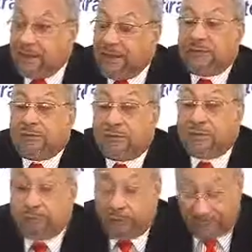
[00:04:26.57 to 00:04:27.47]
into
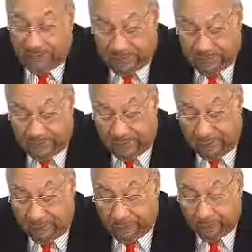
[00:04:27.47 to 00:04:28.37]
the process
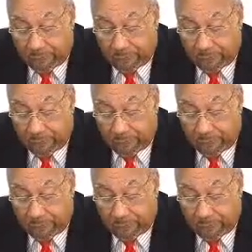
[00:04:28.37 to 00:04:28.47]
itself.